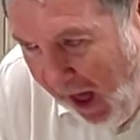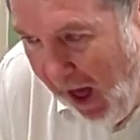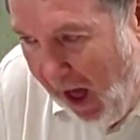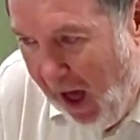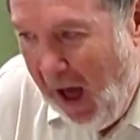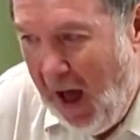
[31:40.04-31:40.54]

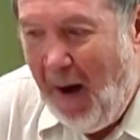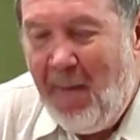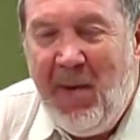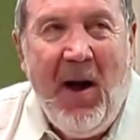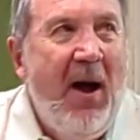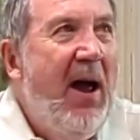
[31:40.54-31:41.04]
Um,
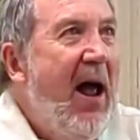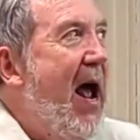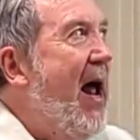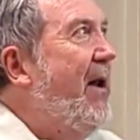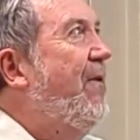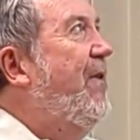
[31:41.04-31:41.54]

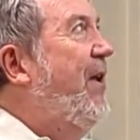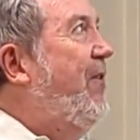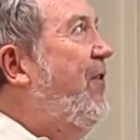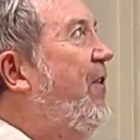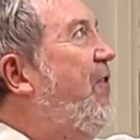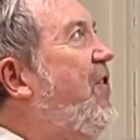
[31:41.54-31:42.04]
and this
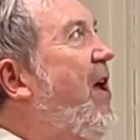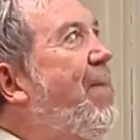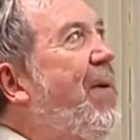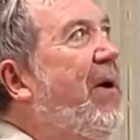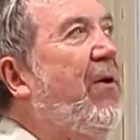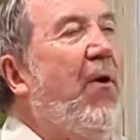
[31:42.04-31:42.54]
is
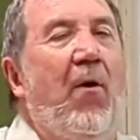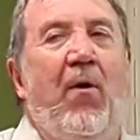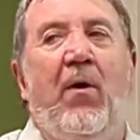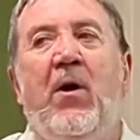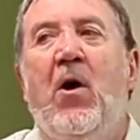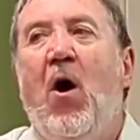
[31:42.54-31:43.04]

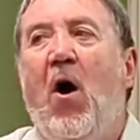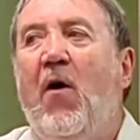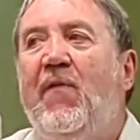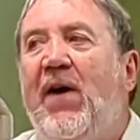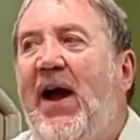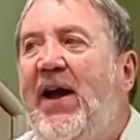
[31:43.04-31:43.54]
typical of
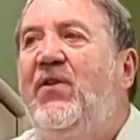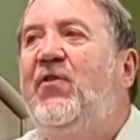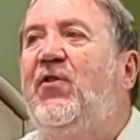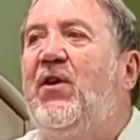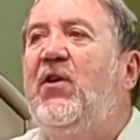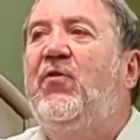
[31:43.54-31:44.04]

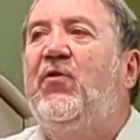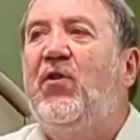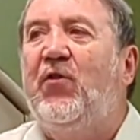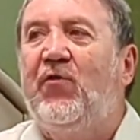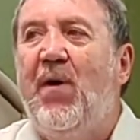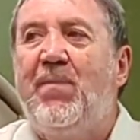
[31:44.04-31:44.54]
Hastie's
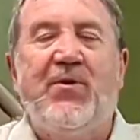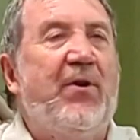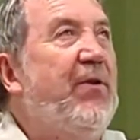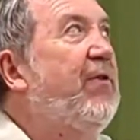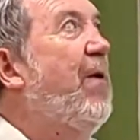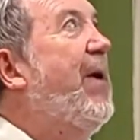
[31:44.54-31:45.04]
description.
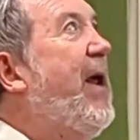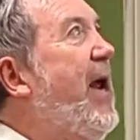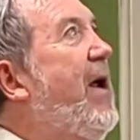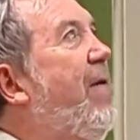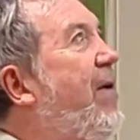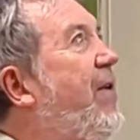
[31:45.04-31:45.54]
So
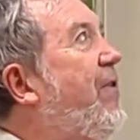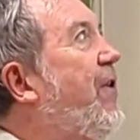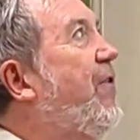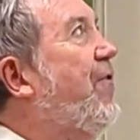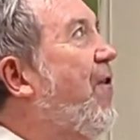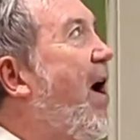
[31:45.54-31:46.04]
here he's
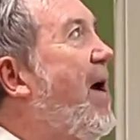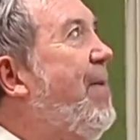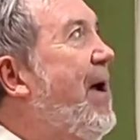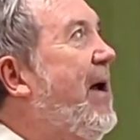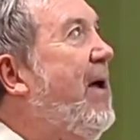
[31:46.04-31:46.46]
describing